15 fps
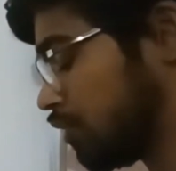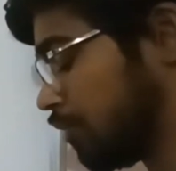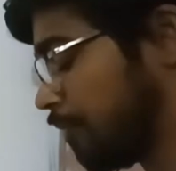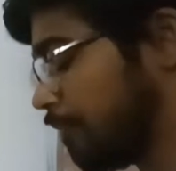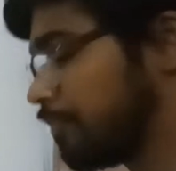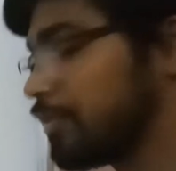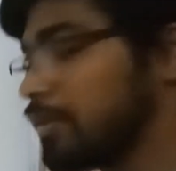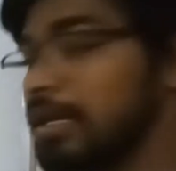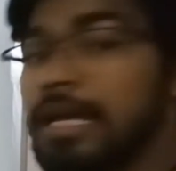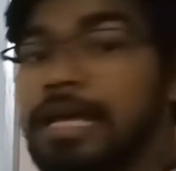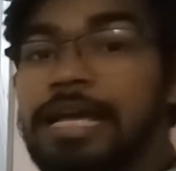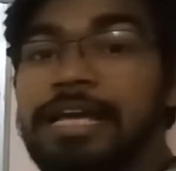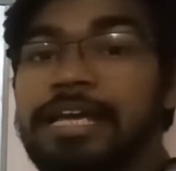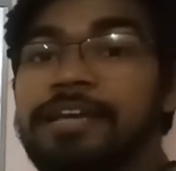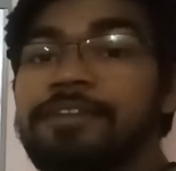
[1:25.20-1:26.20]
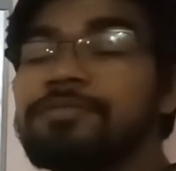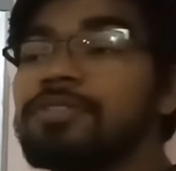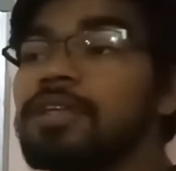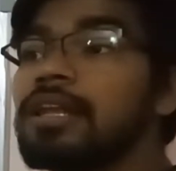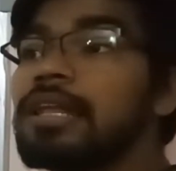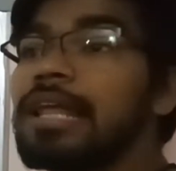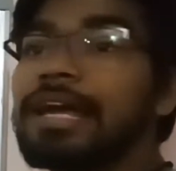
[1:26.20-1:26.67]
so
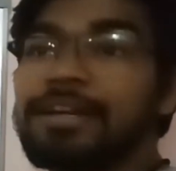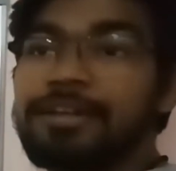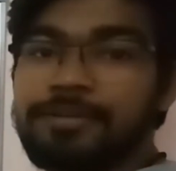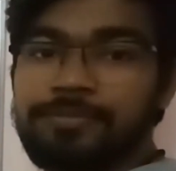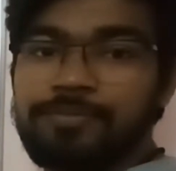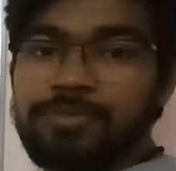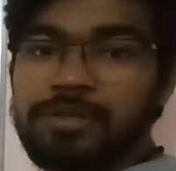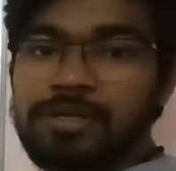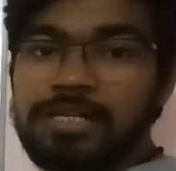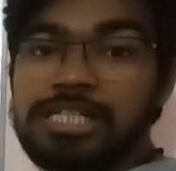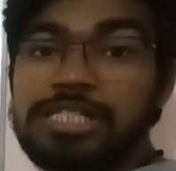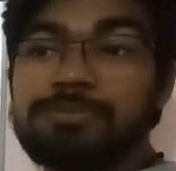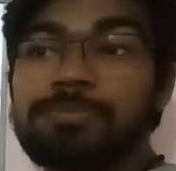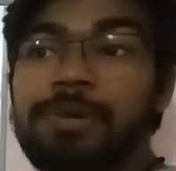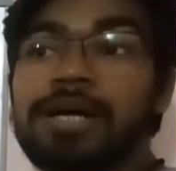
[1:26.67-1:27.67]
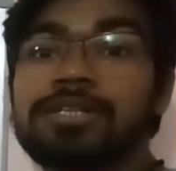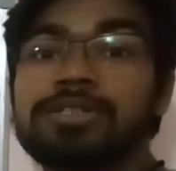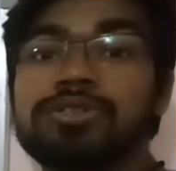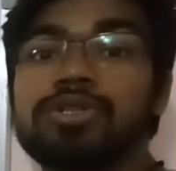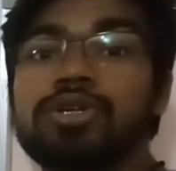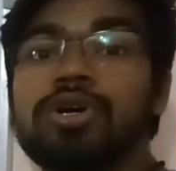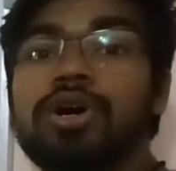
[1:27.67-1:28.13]
if the light is
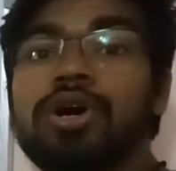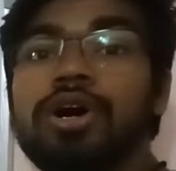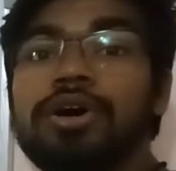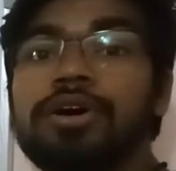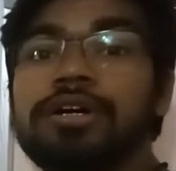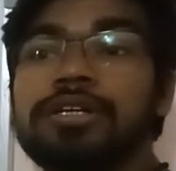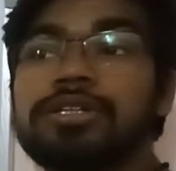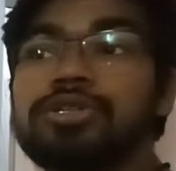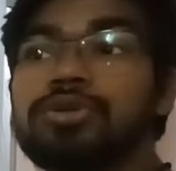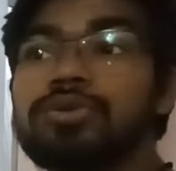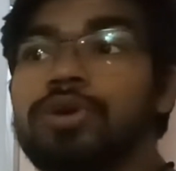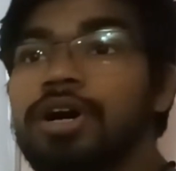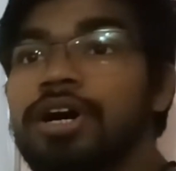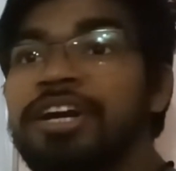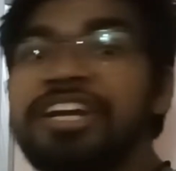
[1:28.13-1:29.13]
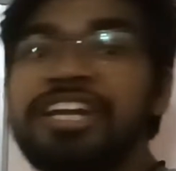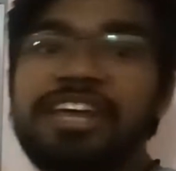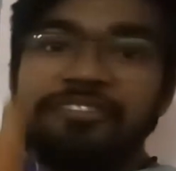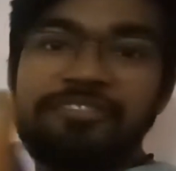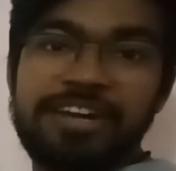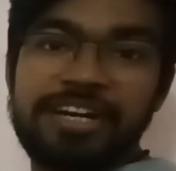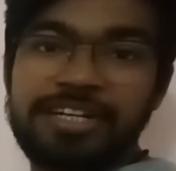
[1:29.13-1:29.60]
passed through
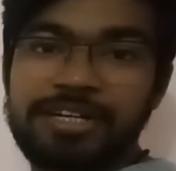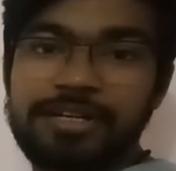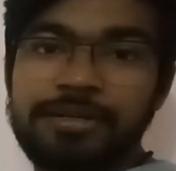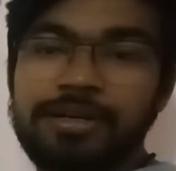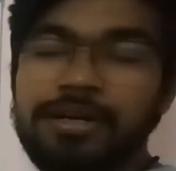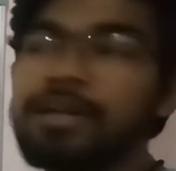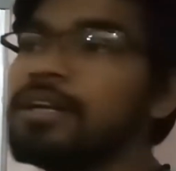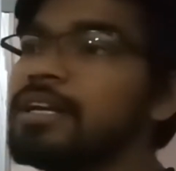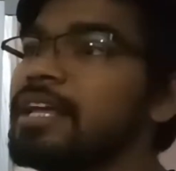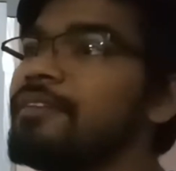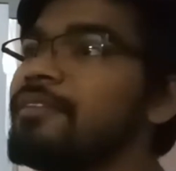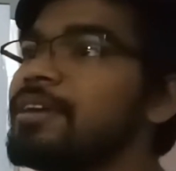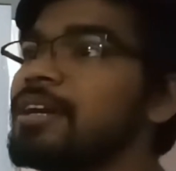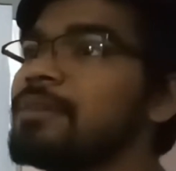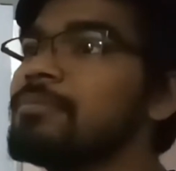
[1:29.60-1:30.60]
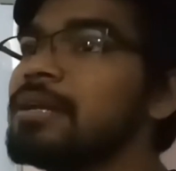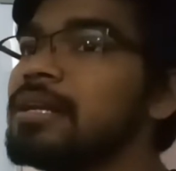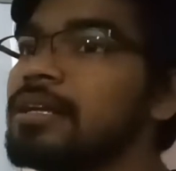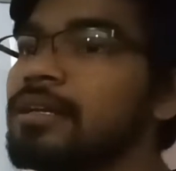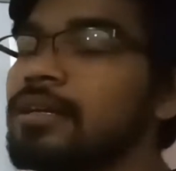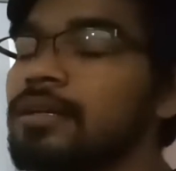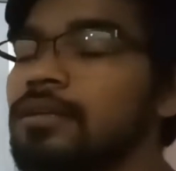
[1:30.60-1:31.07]
undeviated
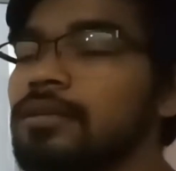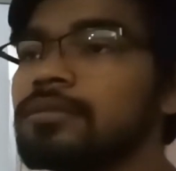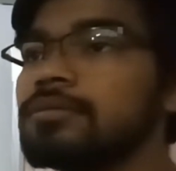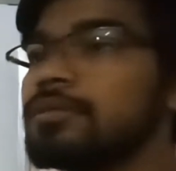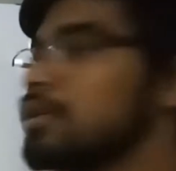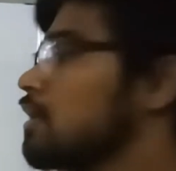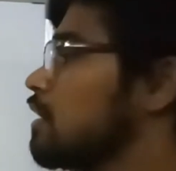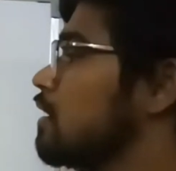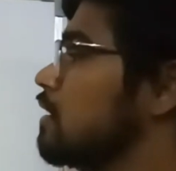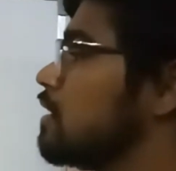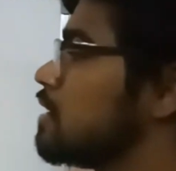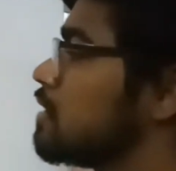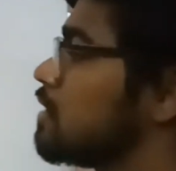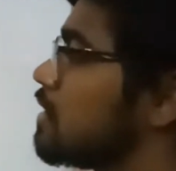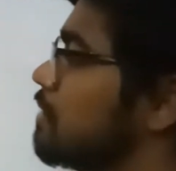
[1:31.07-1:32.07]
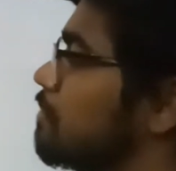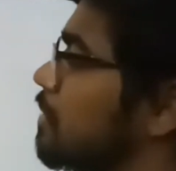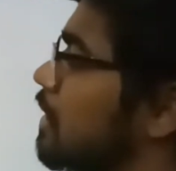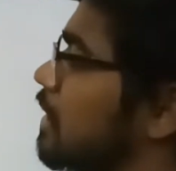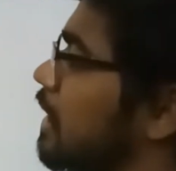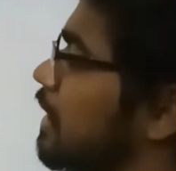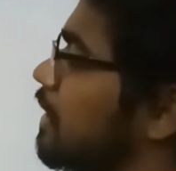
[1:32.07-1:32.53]
meaning this is the
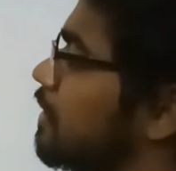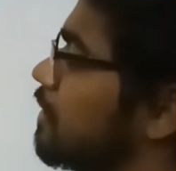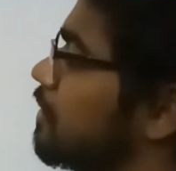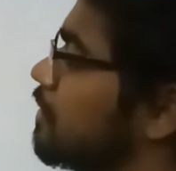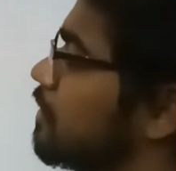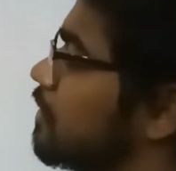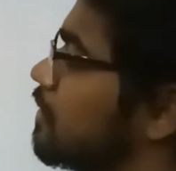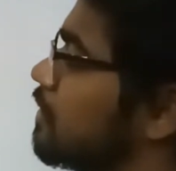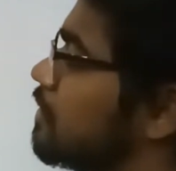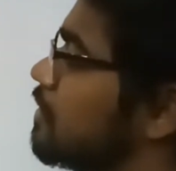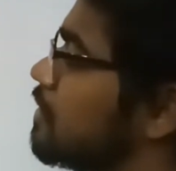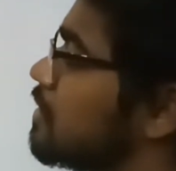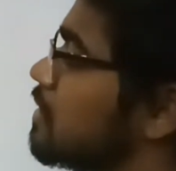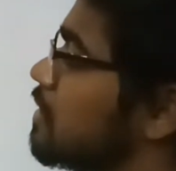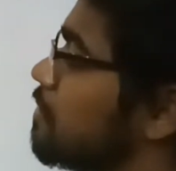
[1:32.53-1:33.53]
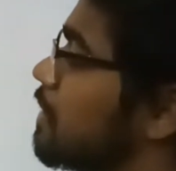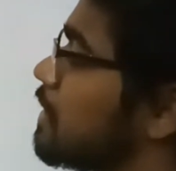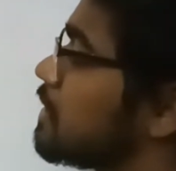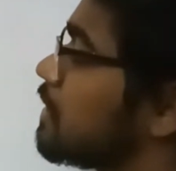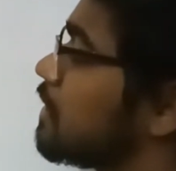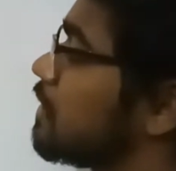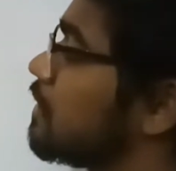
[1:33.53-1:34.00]
simple light, this is the
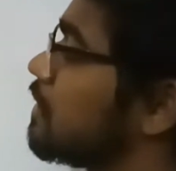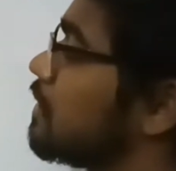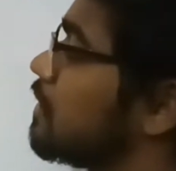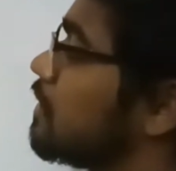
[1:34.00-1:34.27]
passing,